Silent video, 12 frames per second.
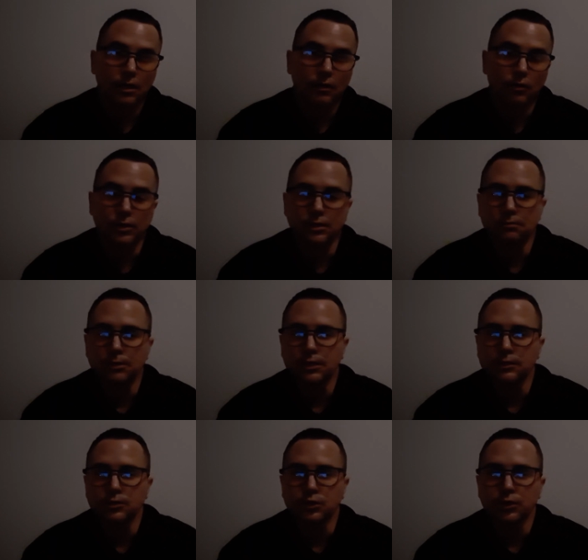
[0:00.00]
What did
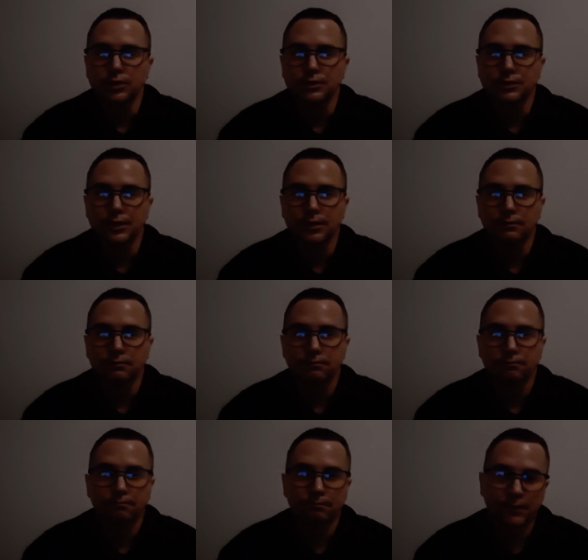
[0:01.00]
Michael Jordan say?
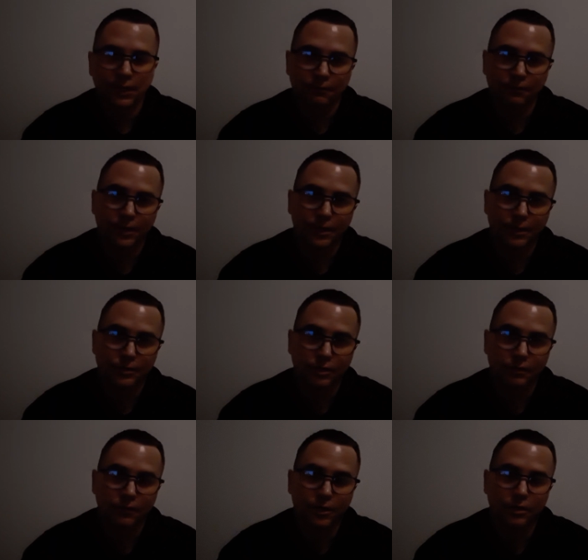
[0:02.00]
He fails
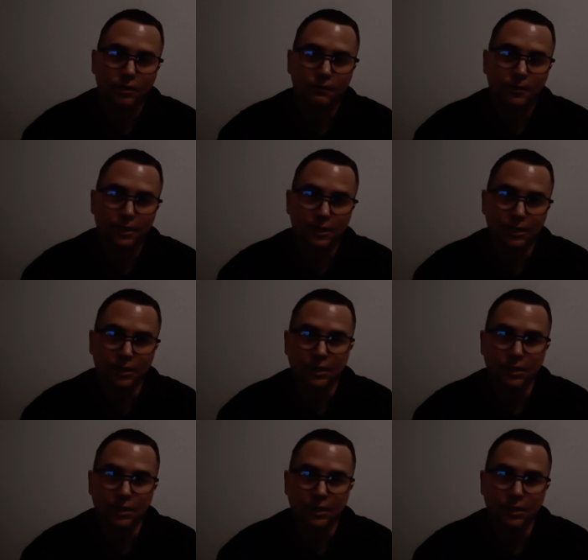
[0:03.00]
over and over again.